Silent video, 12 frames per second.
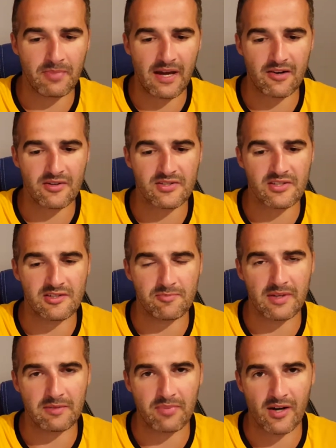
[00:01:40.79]
Paris is
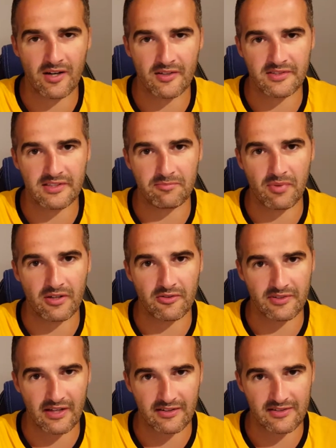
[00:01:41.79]
being piloted by
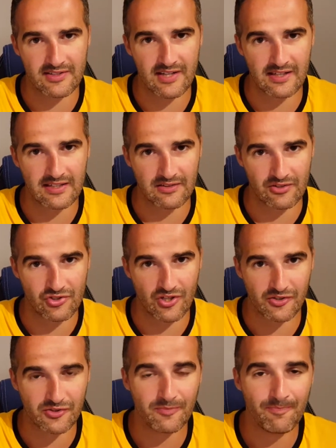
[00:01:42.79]
Lieutenant Studdy in the
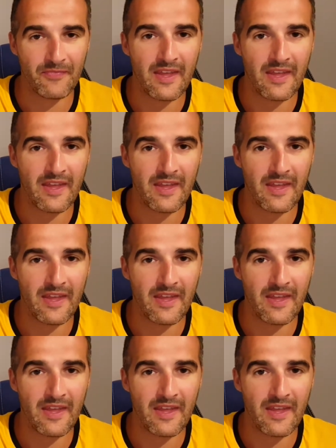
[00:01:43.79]
shuttle,